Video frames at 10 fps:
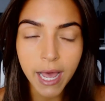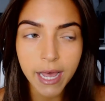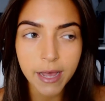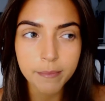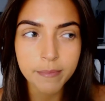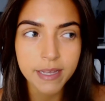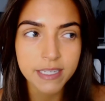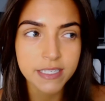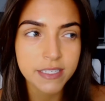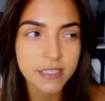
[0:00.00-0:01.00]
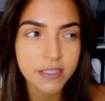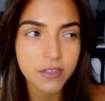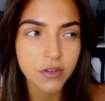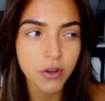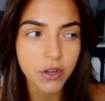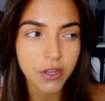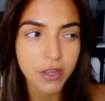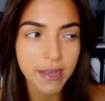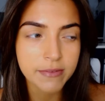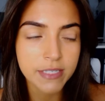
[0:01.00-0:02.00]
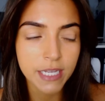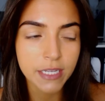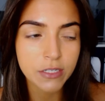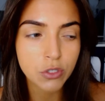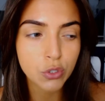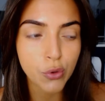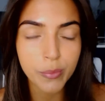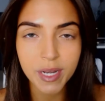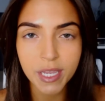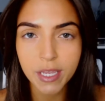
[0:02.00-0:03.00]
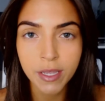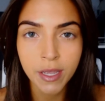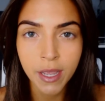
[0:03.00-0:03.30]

As you know, I've seen so many